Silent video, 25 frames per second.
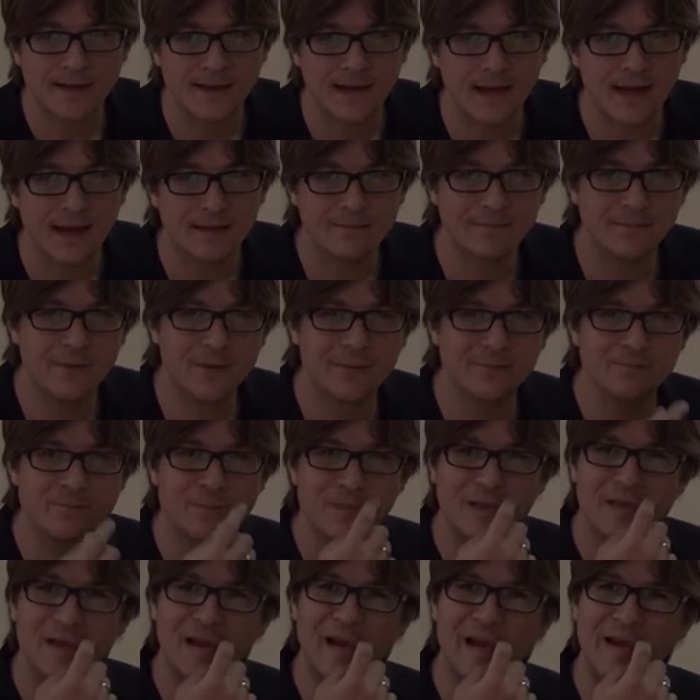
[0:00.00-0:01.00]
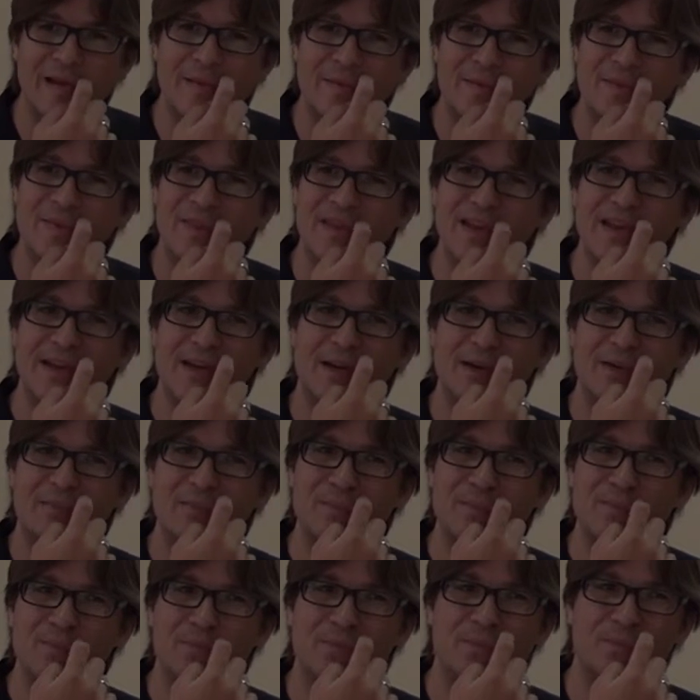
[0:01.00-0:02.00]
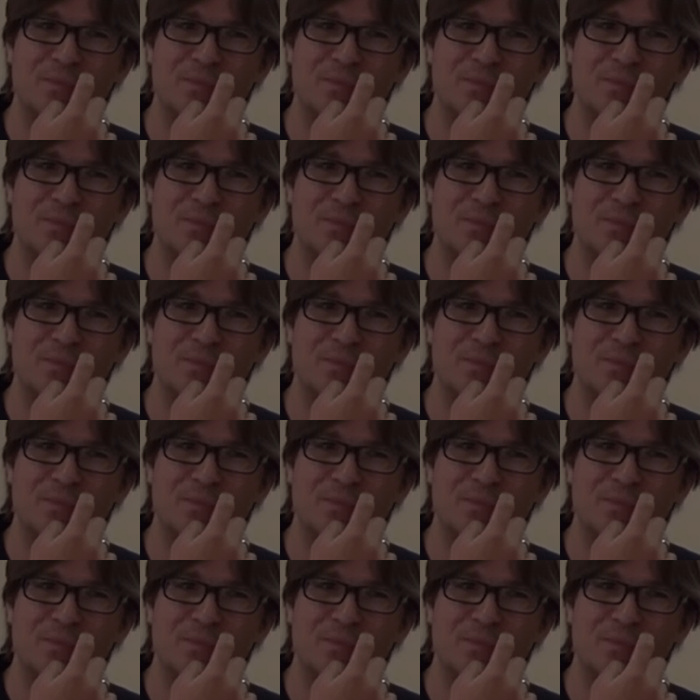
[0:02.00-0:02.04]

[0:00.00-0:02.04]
There are,